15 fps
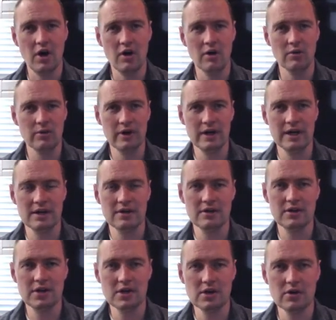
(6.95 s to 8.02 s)
All right,
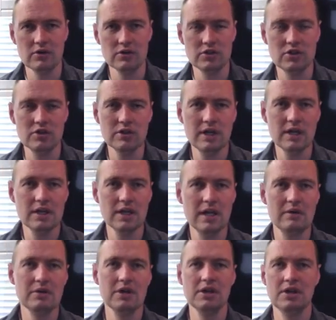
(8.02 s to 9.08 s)
so two things
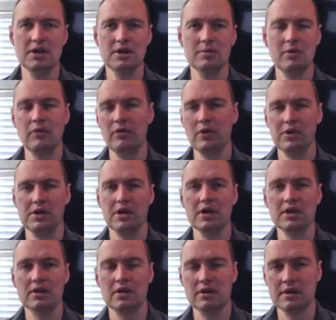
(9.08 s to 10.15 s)
that I would consider before
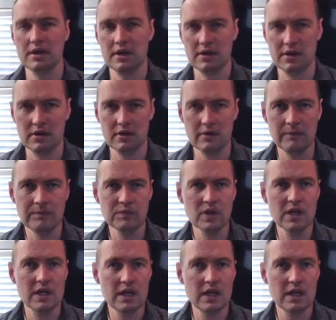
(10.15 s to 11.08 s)
starting this IXL